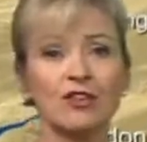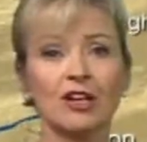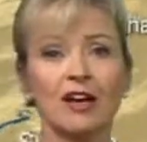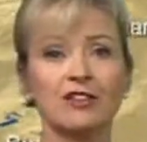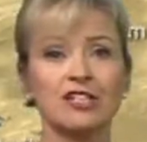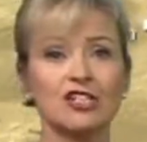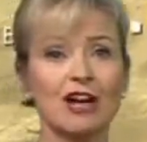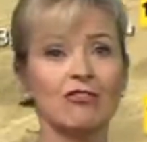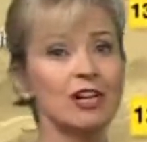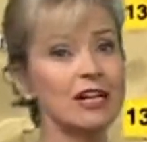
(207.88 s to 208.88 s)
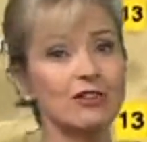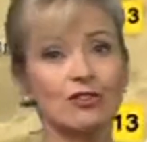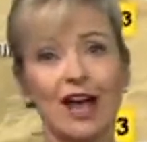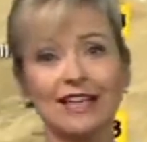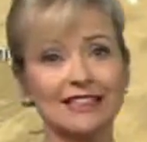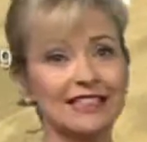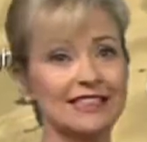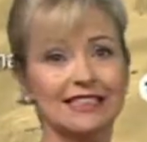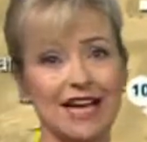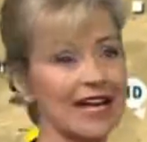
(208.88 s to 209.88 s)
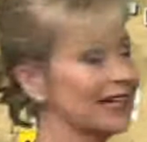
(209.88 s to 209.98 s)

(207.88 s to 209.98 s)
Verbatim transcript: southern counties generally through Essex, East